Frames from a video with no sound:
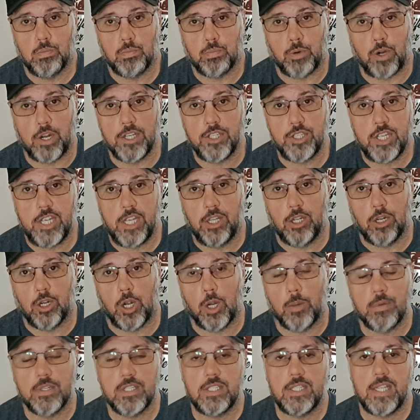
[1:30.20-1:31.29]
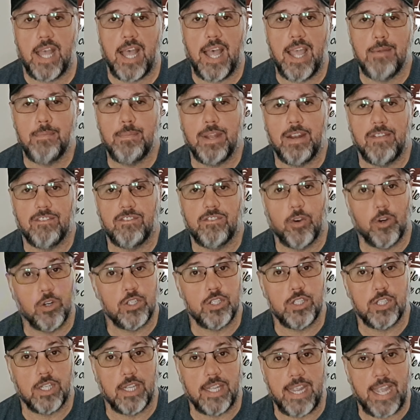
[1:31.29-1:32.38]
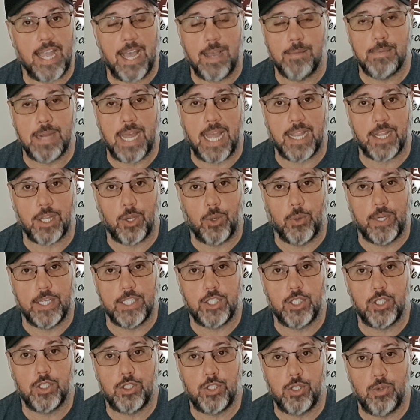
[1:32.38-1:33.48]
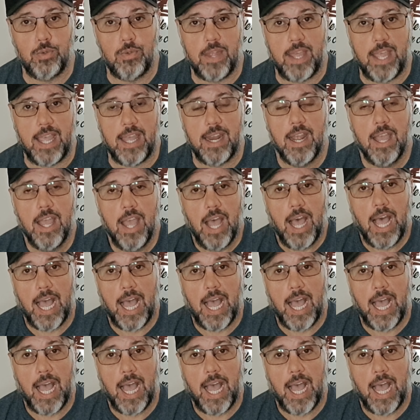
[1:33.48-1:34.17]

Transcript: brush killer herbicide, but unfortunately, I'm not going to do that.